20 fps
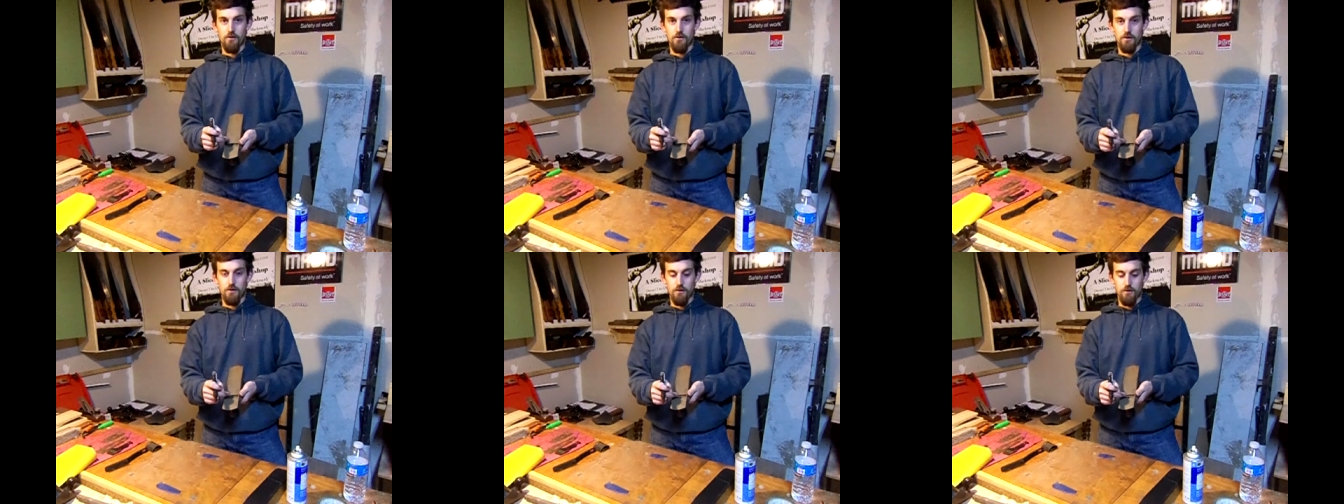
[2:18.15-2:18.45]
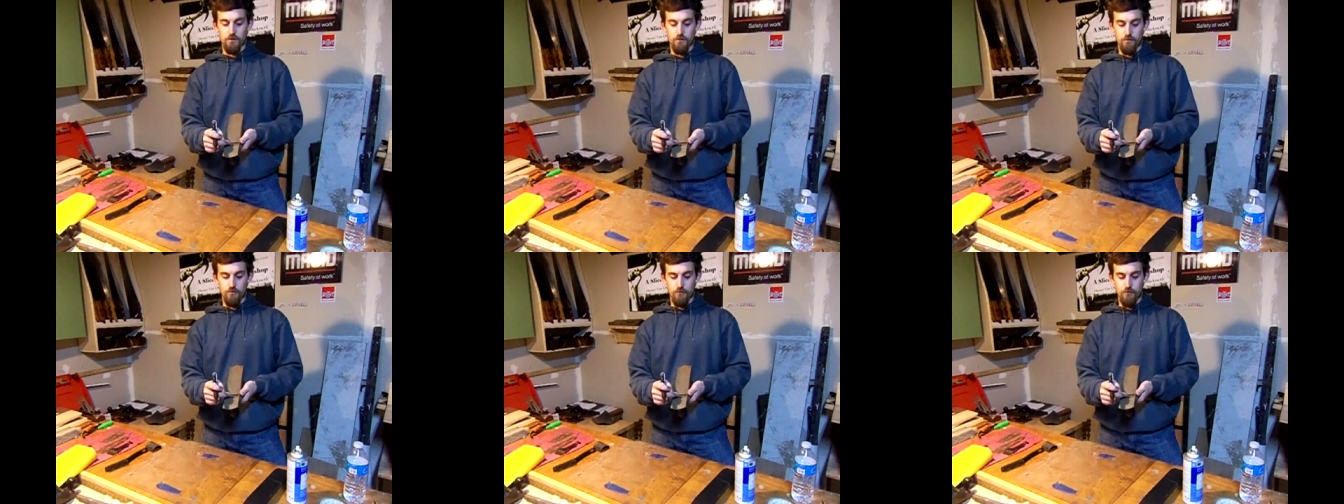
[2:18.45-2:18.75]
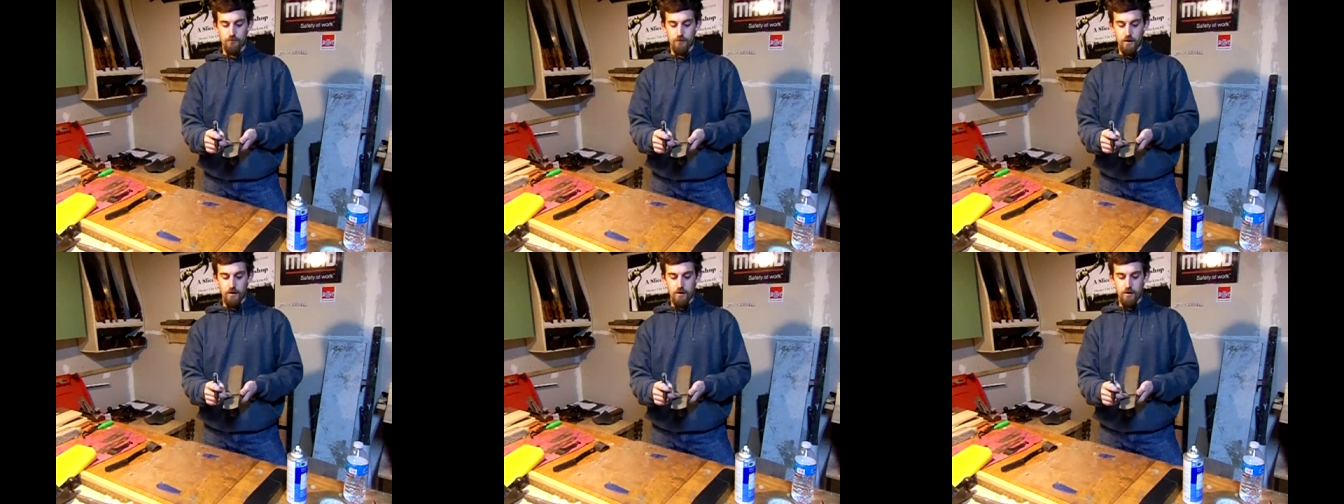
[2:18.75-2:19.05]
So it's
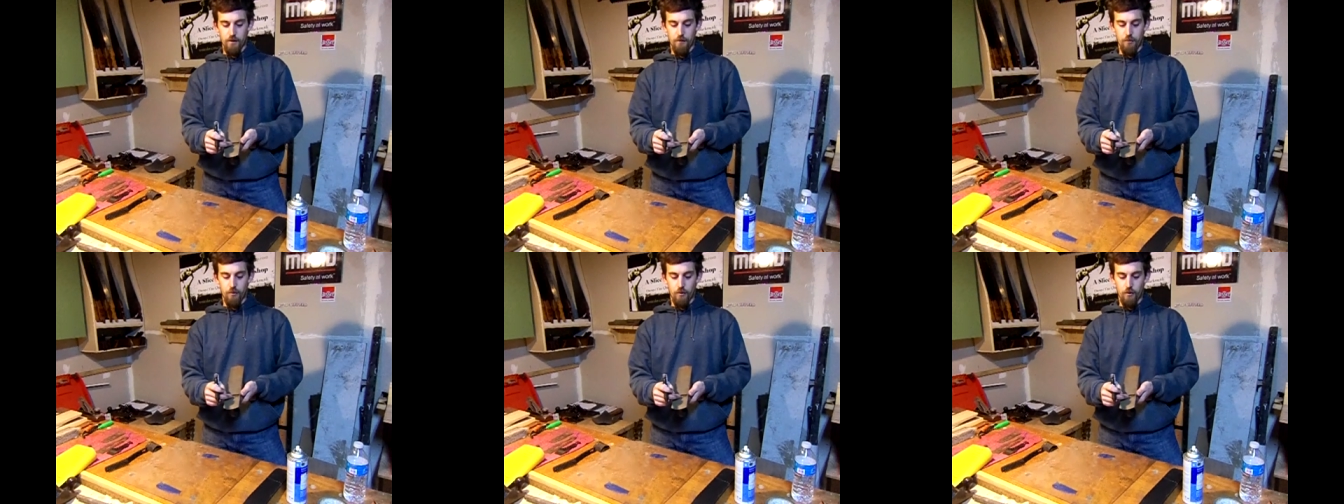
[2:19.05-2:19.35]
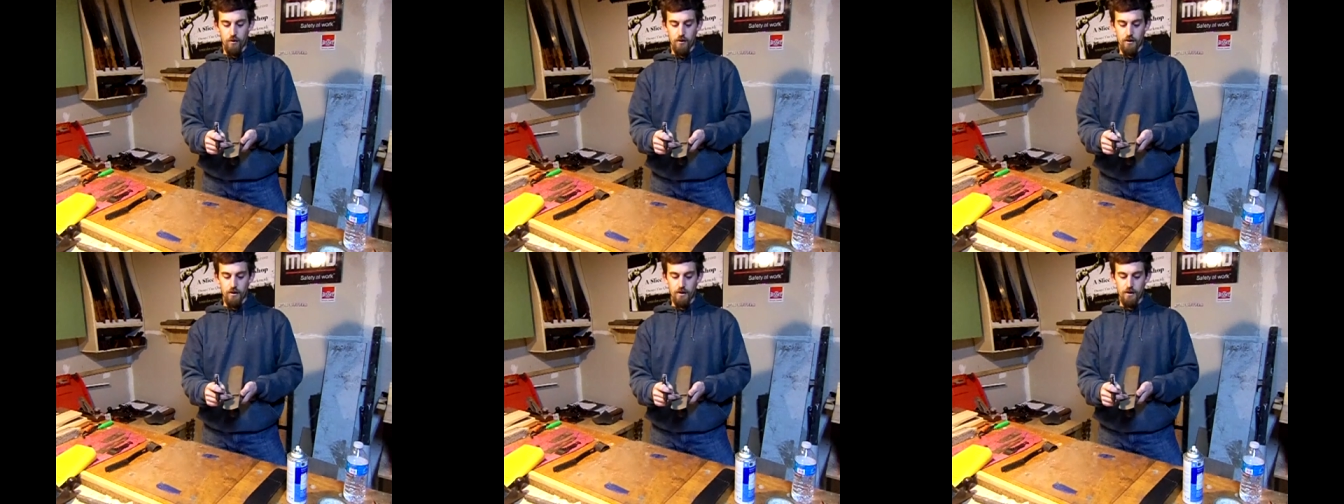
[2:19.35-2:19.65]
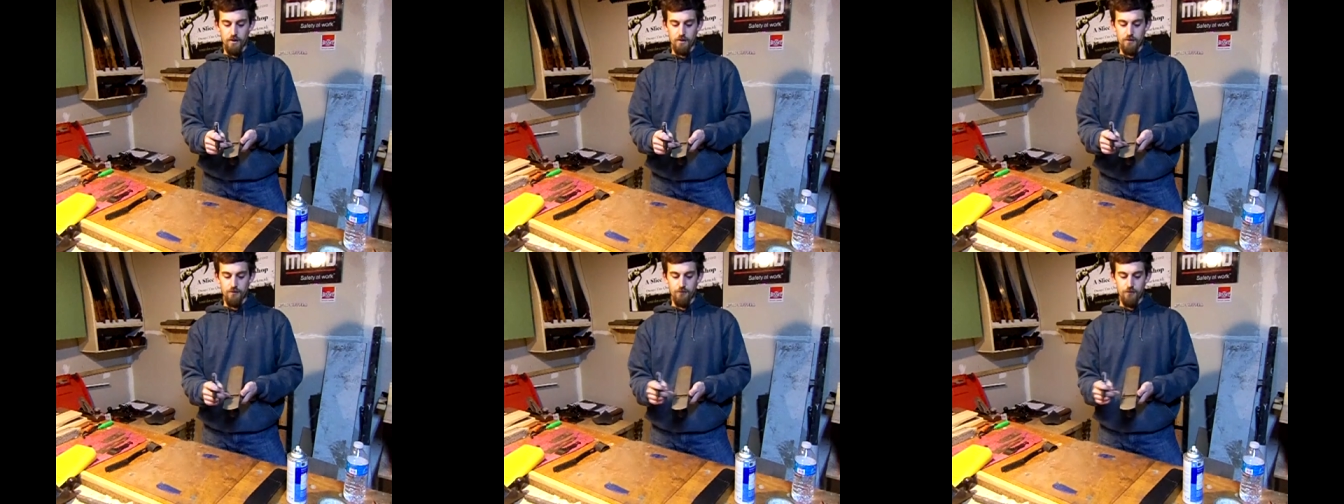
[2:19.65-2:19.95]
very important that
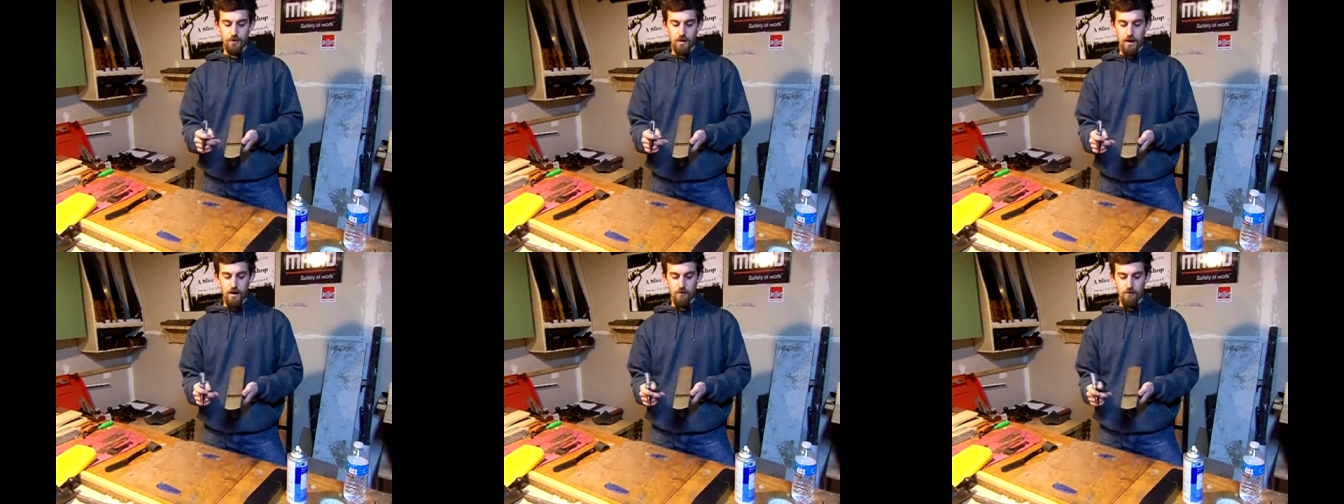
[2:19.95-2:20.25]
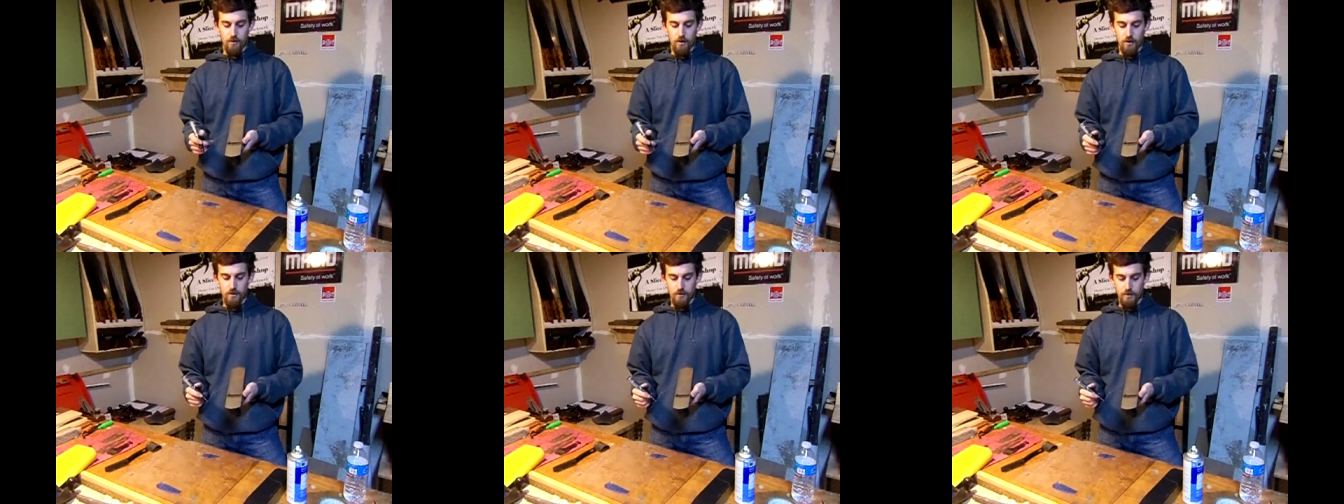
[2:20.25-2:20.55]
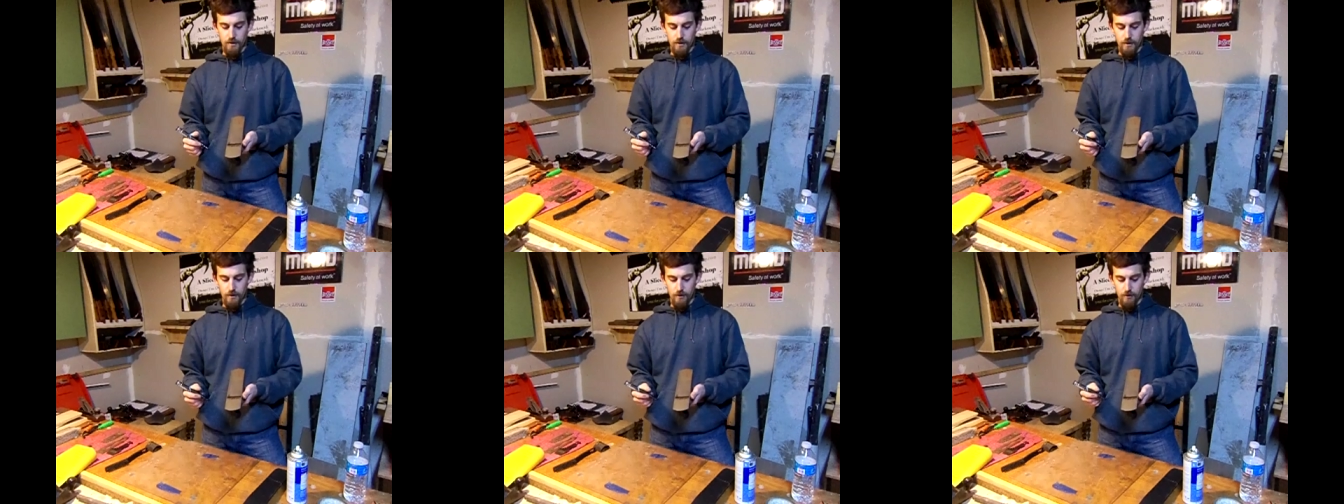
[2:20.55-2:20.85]
it's flat right
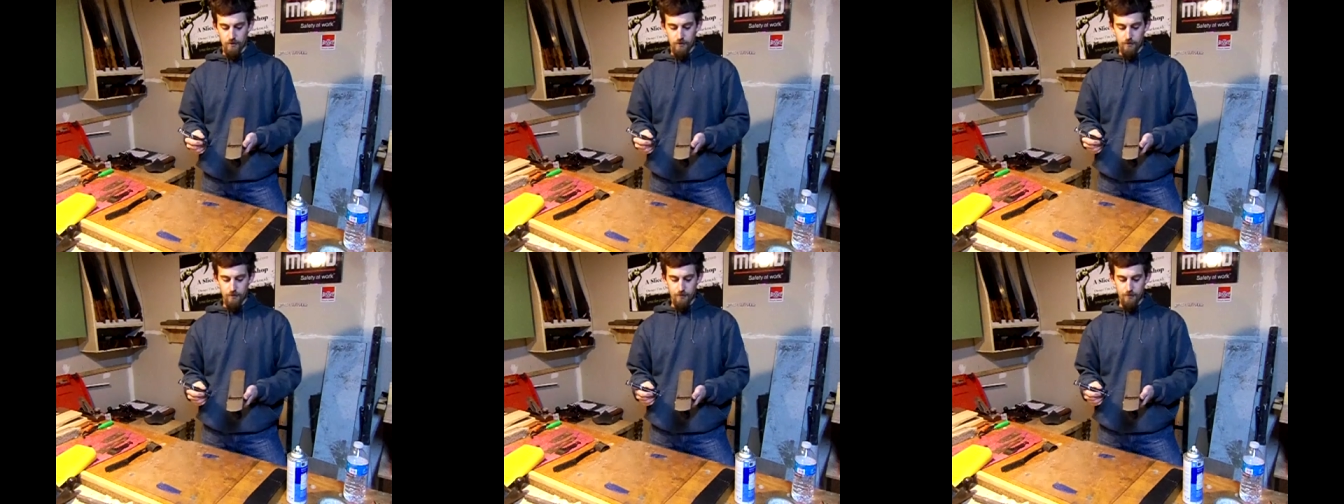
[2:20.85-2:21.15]
there.